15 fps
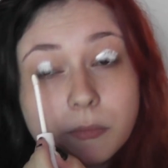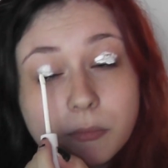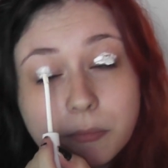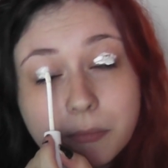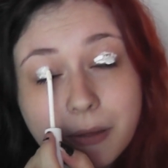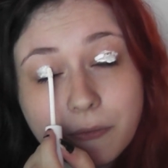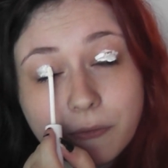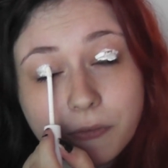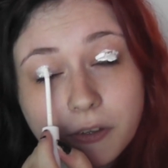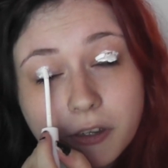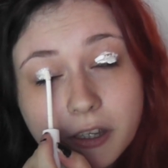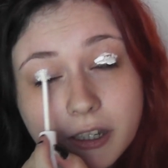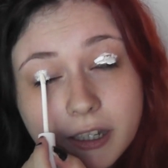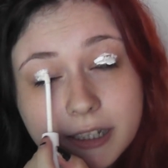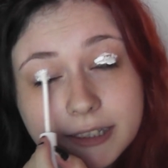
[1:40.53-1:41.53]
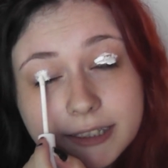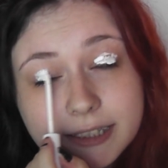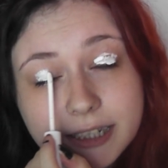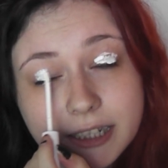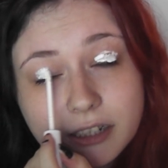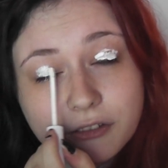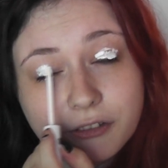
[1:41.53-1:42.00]
meant for
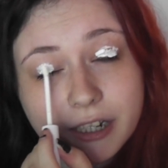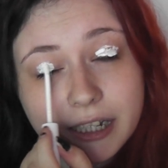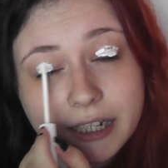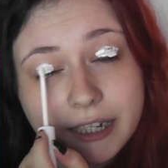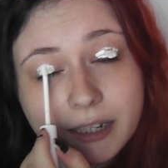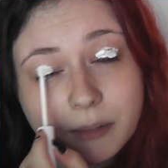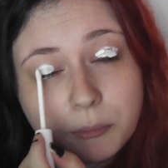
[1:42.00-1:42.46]
concealer really,